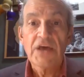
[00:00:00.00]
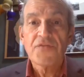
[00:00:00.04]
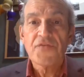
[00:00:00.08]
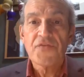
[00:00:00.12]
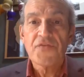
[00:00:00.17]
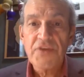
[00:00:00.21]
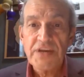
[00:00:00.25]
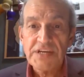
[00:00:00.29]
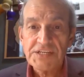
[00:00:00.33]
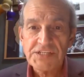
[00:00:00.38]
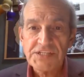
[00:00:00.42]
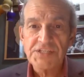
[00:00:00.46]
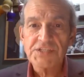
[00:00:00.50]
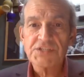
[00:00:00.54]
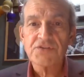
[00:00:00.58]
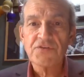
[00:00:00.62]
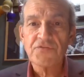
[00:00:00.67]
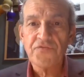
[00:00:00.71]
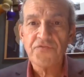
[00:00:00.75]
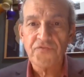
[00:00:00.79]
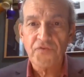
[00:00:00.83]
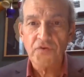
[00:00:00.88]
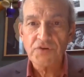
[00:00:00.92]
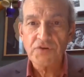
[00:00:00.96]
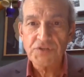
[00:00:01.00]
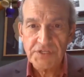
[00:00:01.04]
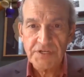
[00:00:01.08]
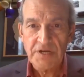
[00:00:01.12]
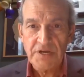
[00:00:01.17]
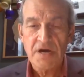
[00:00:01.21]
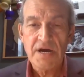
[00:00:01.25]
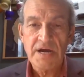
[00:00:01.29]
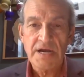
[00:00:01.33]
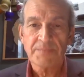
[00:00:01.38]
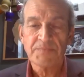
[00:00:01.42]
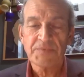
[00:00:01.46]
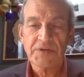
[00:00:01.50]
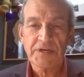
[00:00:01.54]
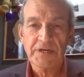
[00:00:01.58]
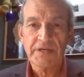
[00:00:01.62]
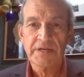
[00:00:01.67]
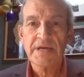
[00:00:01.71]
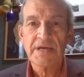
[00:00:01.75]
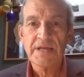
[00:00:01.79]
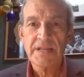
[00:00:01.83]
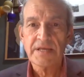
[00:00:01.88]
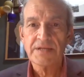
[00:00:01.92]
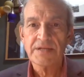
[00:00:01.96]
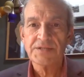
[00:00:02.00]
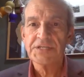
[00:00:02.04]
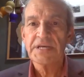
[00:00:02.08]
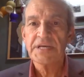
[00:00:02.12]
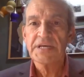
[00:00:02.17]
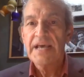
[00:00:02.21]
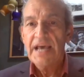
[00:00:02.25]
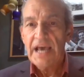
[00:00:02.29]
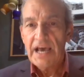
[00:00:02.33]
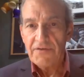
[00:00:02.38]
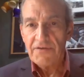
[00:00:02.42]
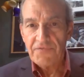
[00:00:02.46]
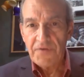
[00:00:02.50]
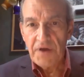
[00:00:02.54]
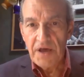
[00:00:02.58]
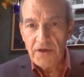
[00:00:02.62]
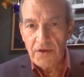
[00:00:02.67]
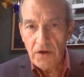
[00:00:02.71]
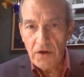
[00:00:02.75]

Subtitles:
This is the first time the Canadians have